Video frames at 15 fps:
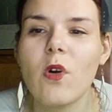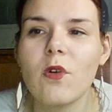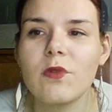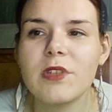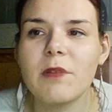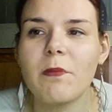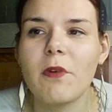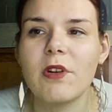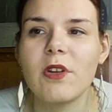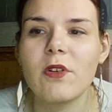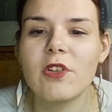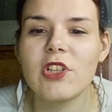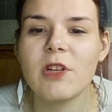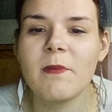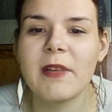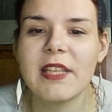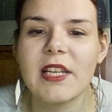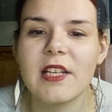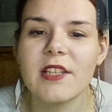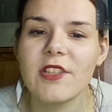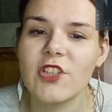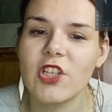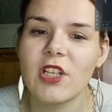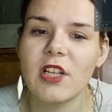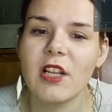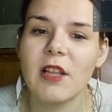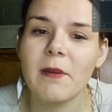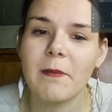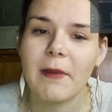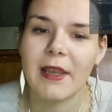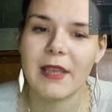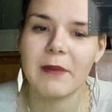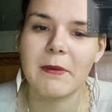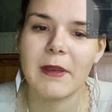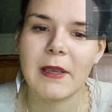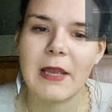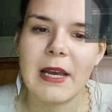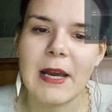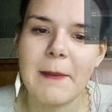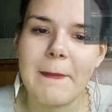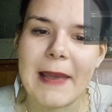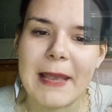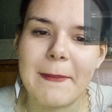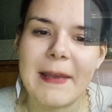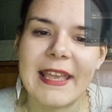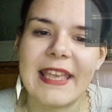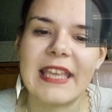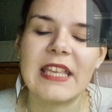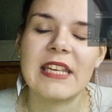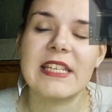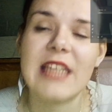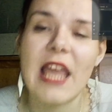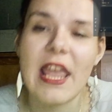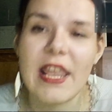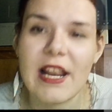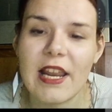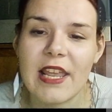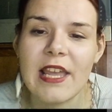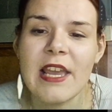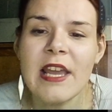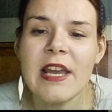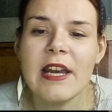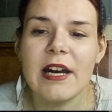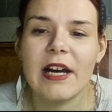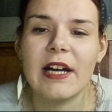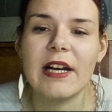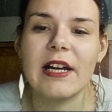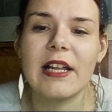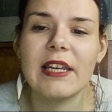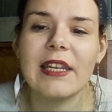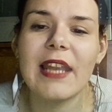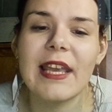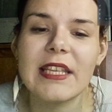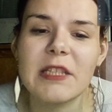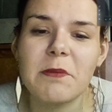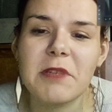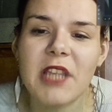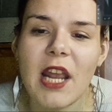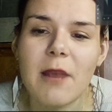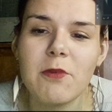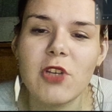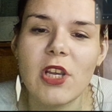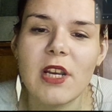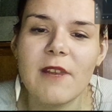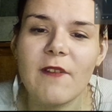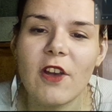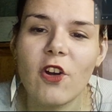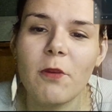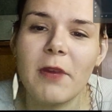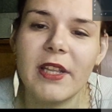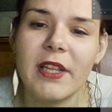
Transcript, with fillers: support the original materials channel back uh, back uh, back daily uh, like subscribe share leave a comment